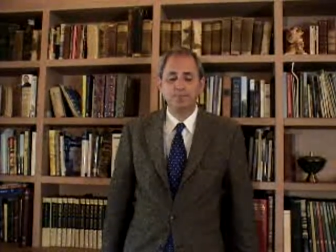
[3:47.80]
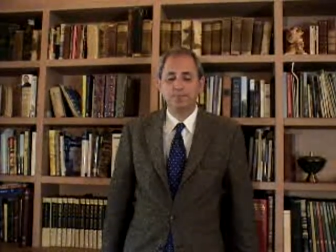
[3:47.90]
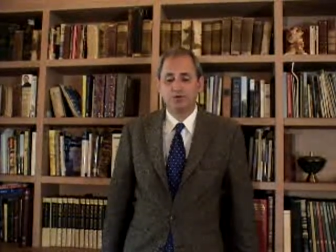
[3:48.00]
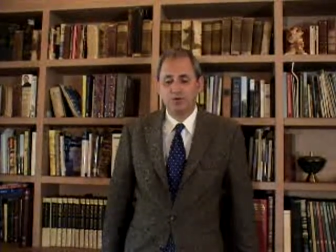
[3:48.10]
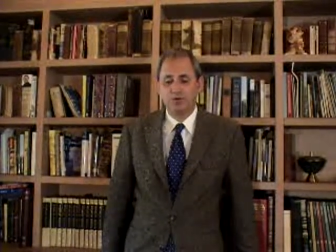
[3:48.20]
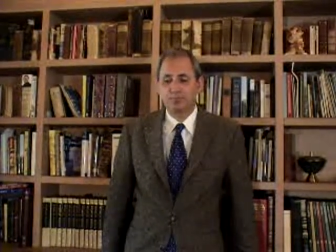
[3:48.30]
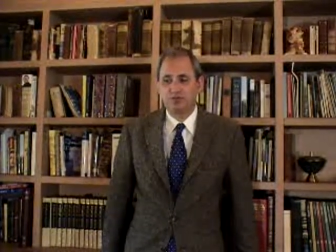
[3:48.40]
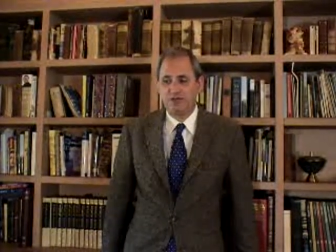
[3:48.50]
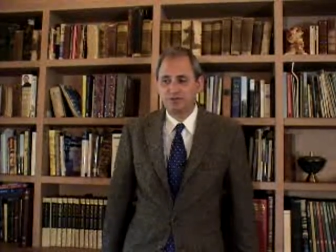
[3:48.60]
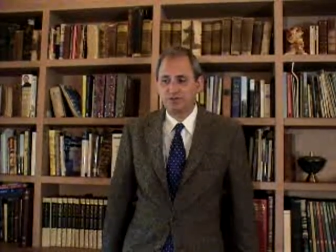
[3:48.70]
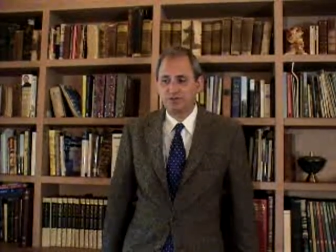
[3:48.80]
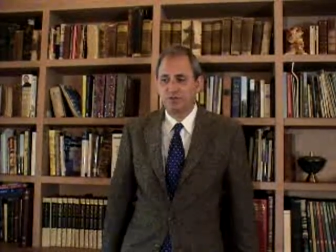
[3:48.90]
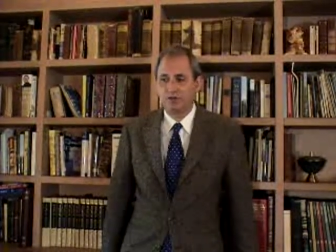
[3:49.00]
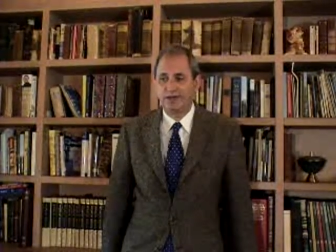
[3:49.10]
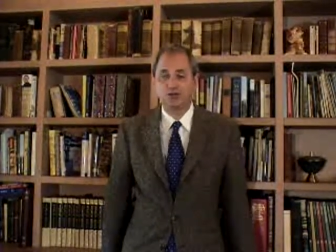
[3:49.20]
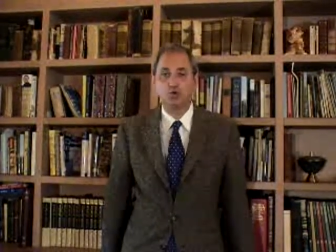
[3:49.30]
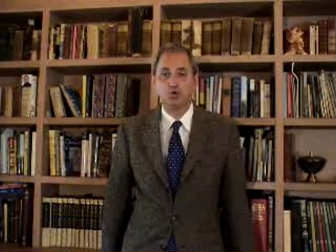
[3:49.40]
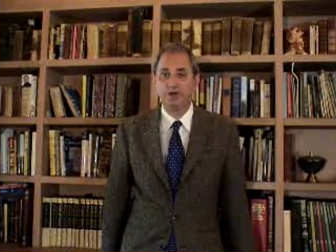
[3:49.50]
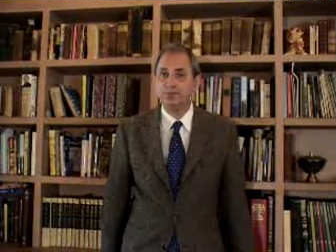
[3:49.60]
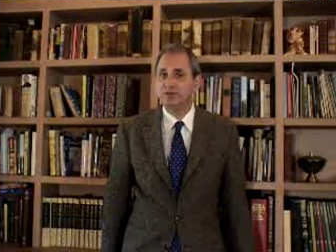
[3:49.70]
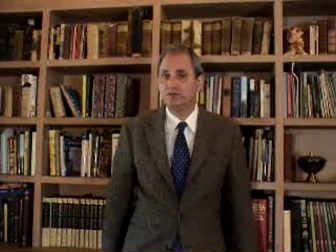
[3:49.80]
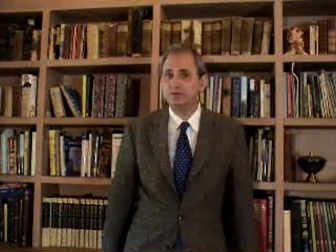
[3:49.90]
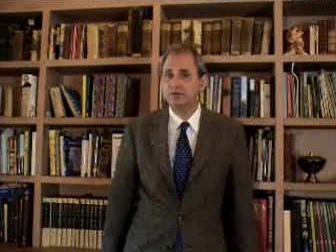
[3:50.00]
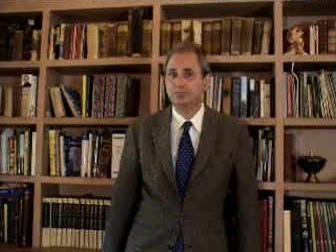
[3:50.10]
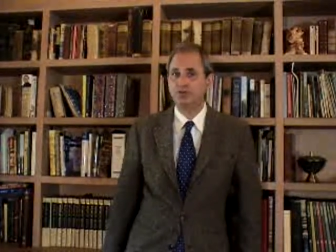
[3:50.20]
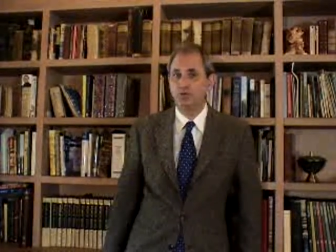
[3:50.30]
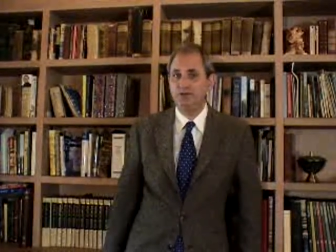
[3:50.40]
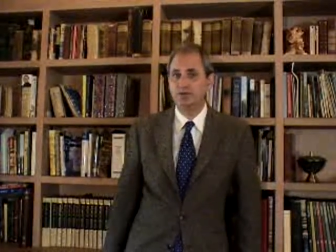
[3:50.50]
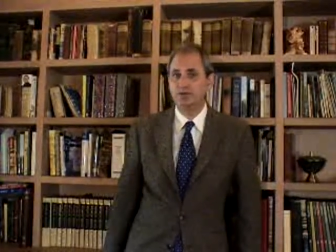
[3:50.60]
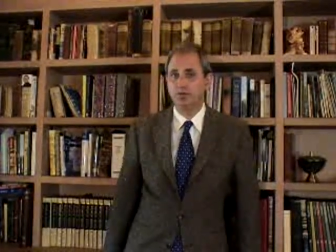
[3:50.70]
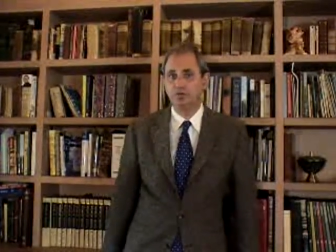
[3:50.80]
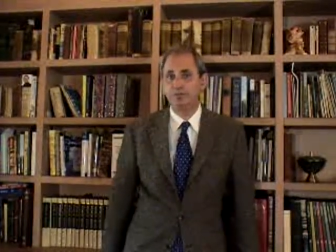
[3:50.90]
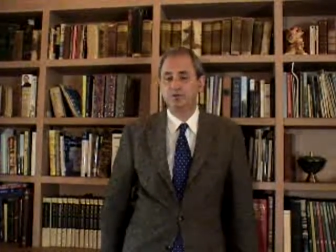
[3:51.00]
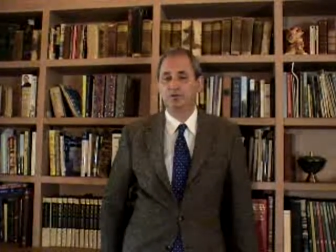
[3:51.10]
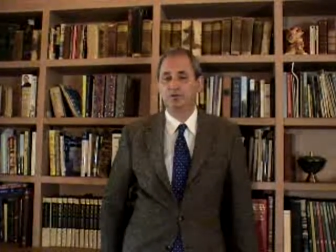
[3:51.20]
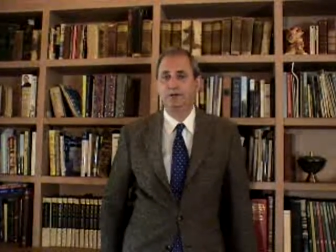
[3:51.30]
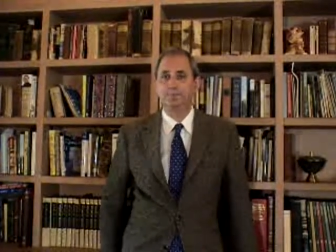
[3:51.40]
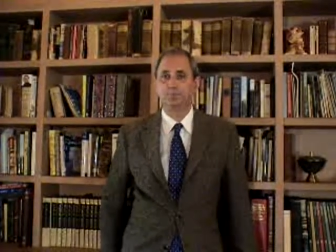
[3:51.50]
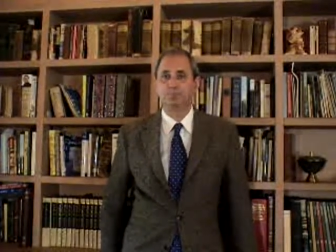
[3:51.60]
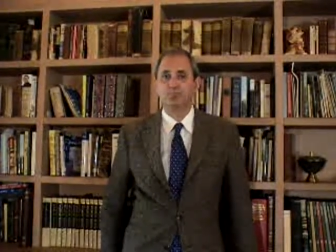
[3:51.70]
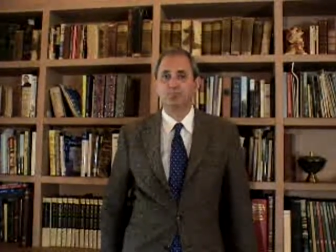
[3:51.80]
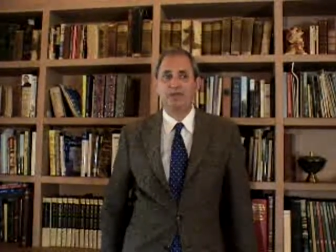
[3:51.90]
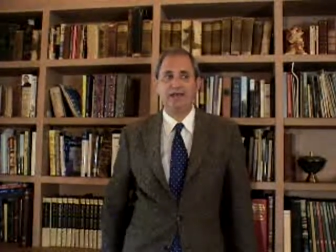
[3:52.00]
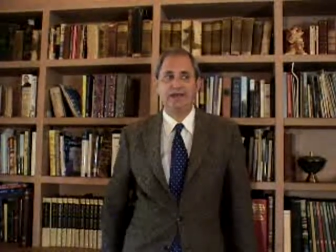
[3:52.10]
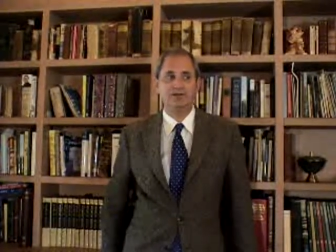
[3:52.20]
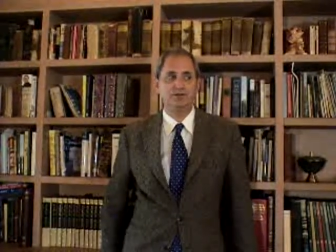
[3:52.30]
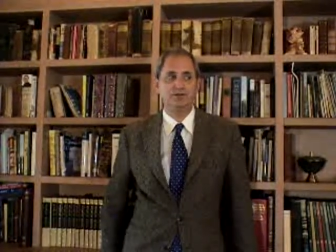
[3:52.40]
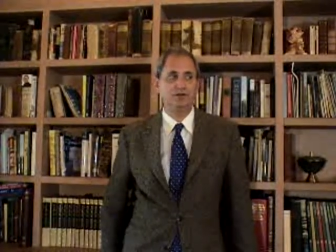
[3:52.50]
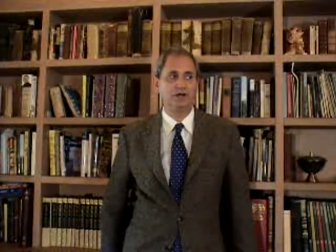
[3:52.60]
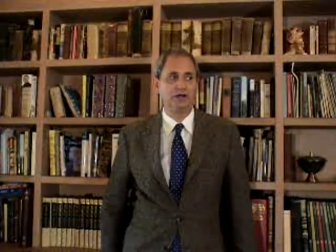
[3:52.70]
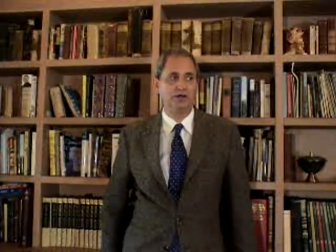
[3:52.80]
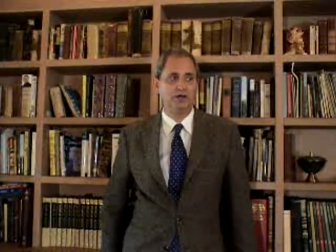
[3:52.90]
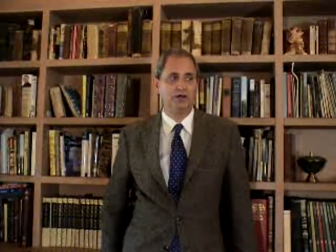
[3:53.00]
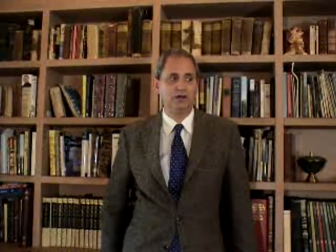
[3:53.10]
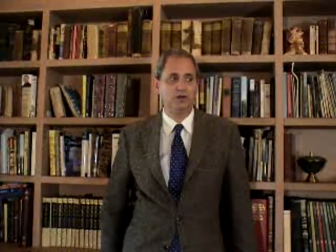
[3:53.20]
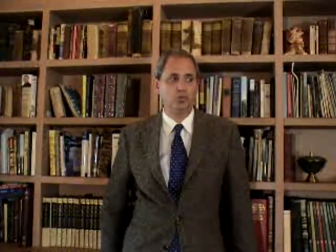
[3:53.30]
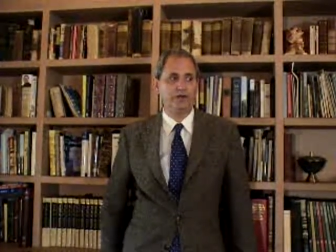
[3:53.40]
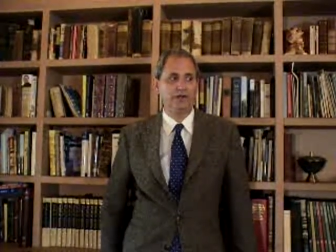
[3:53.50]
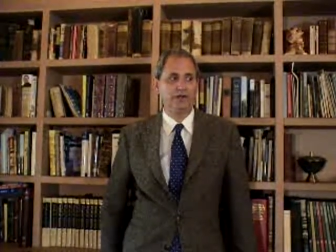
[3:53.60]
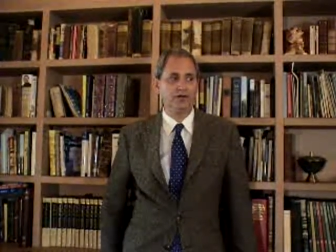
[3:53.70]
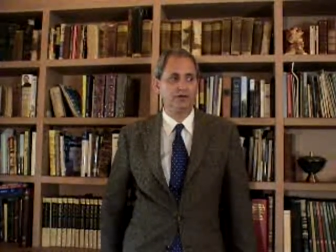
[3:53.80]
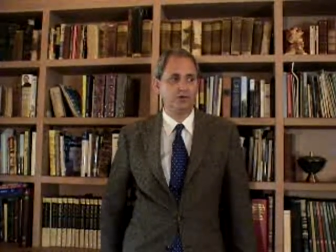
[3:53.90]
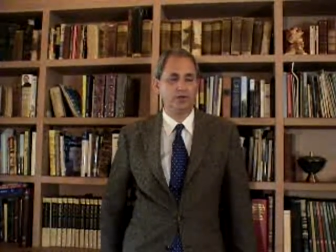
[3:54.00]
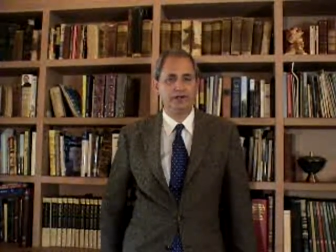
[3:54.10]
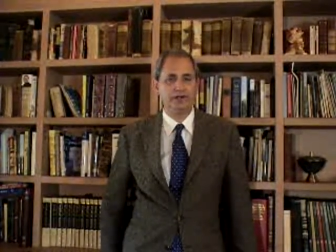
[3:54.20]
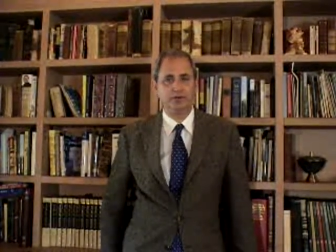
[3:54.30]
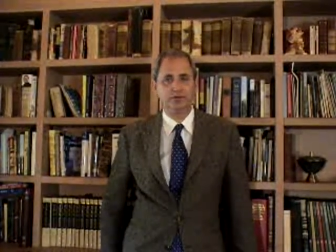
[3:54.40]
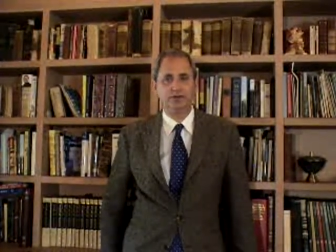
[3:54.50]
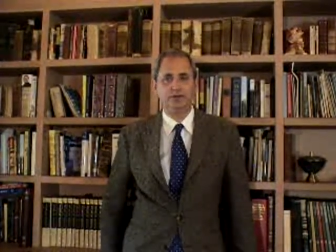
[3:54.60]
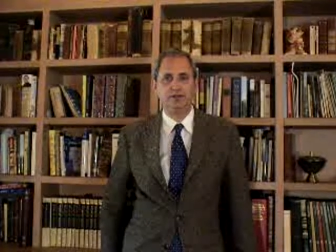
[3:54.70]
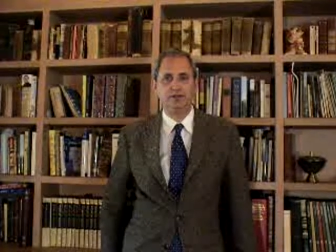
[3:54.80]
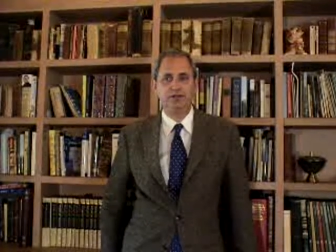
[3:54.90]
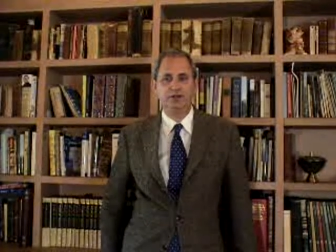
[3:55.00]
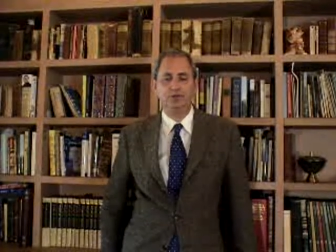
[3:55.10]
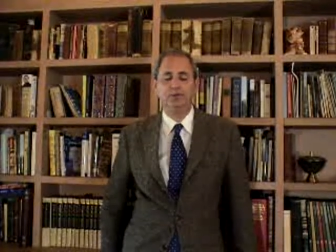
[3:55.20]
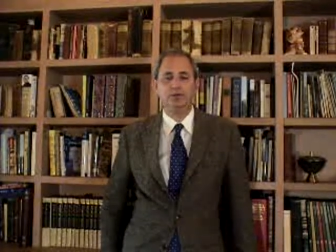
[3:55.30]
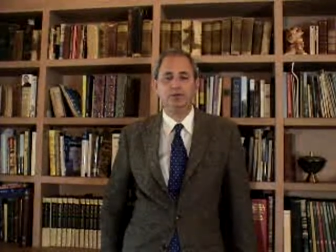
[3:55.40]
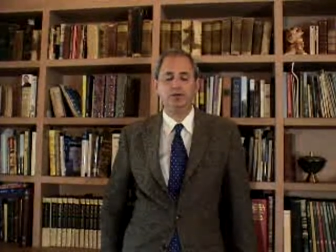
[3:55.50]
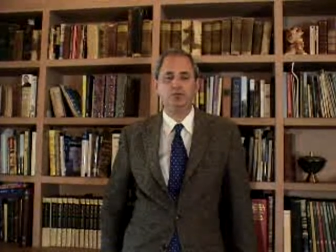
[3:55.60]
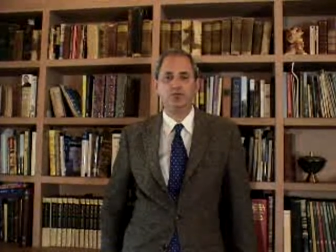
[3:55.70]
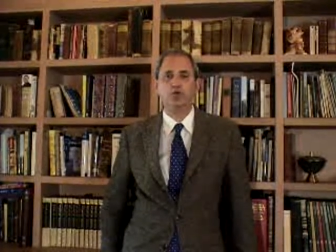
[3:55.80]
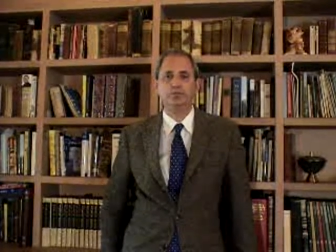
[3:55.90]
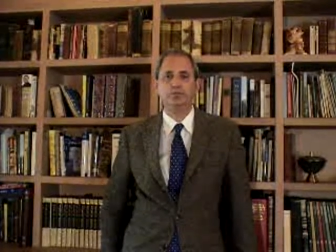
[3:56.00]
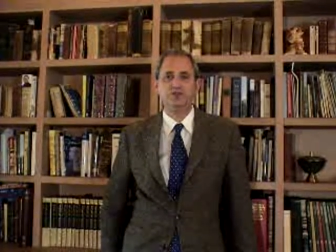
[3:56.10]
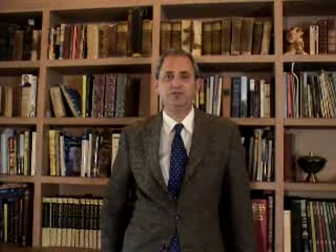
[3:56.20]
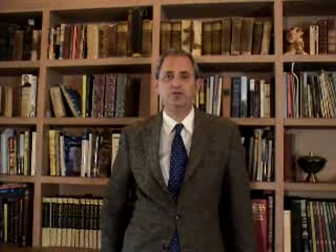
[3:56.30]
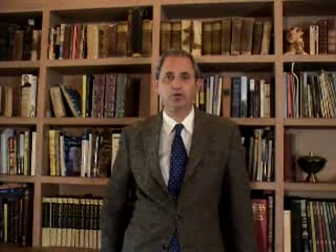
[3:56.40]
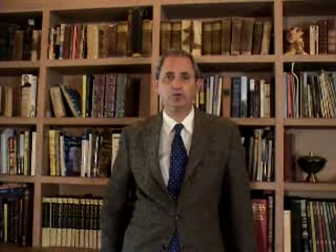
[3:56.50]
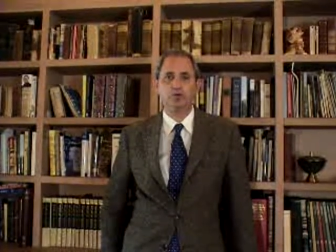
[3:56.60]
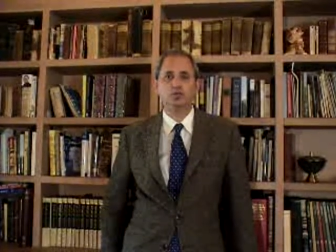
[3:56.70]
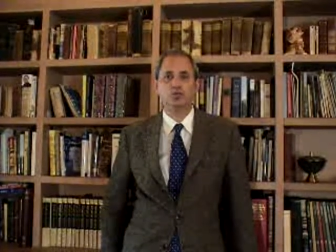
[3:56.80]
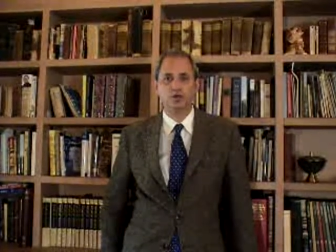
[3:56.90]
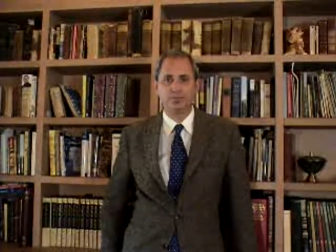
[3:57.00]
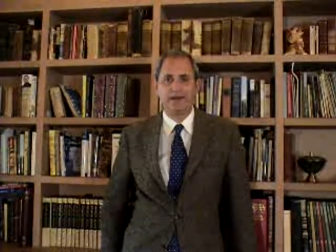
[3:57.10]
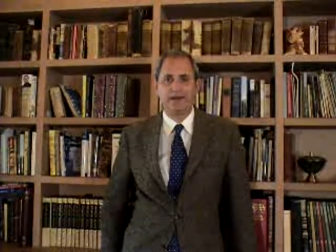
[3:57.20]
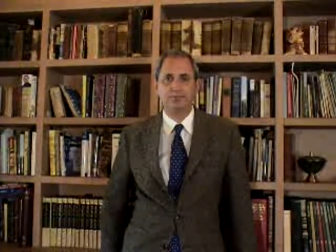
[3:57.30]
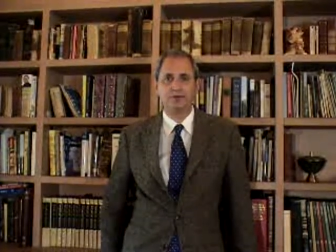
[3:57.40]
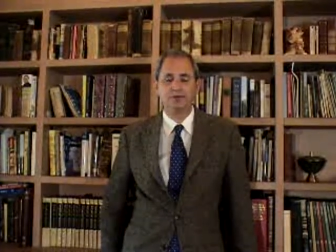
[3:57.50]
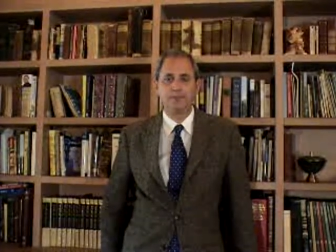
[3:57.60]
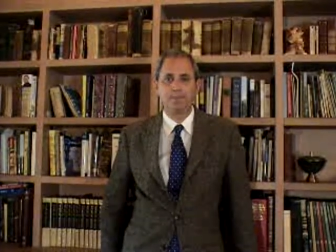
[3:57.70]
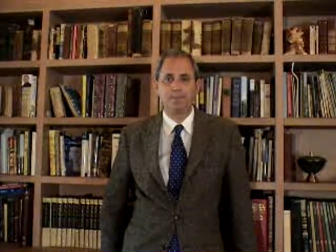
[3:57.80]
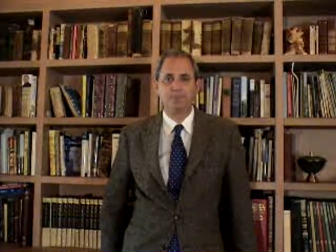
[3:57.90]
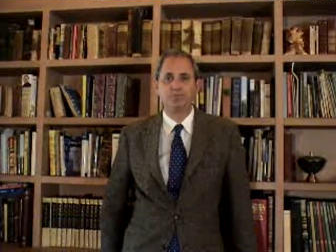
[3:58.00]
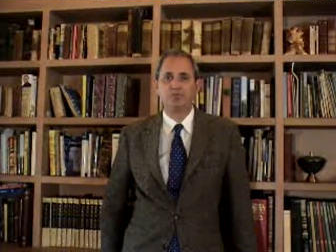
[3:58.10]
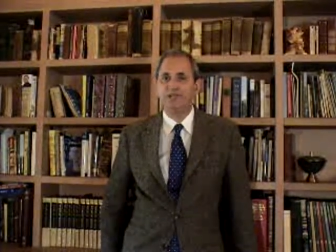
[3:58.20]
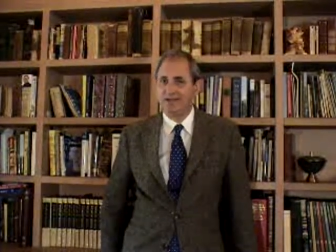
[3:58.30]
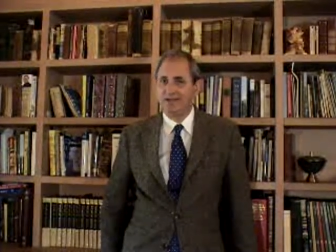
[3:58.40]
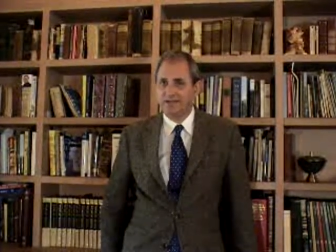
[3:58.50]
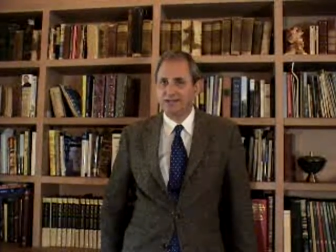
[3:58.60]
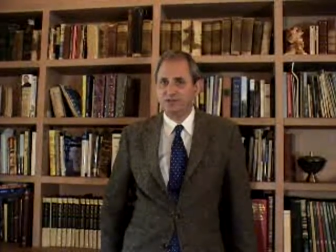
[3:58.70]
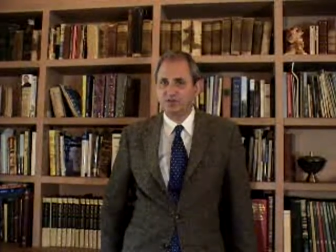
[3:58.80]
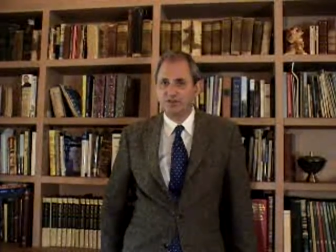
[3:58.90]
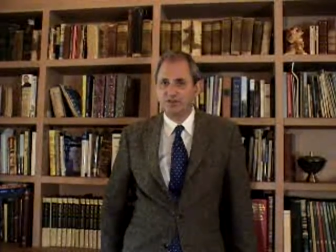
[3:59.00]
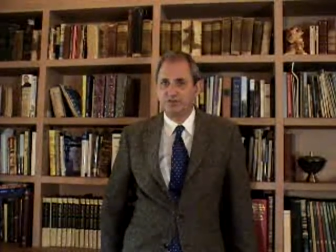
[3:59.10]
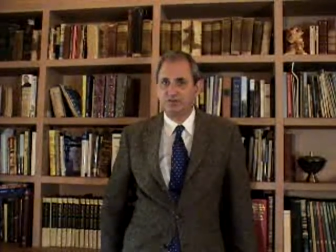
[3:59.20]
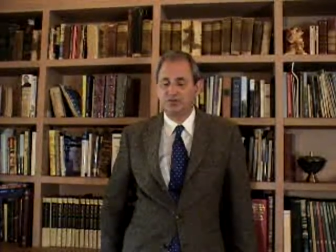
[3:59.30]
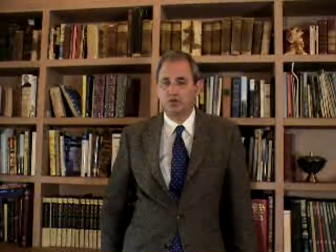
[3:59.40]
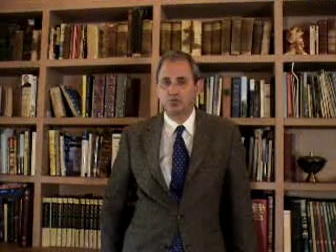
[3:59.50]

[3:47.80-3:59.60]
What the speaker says: that represents an agreement between the groups, and where it forms the formal roadmap. Getting that consensus in a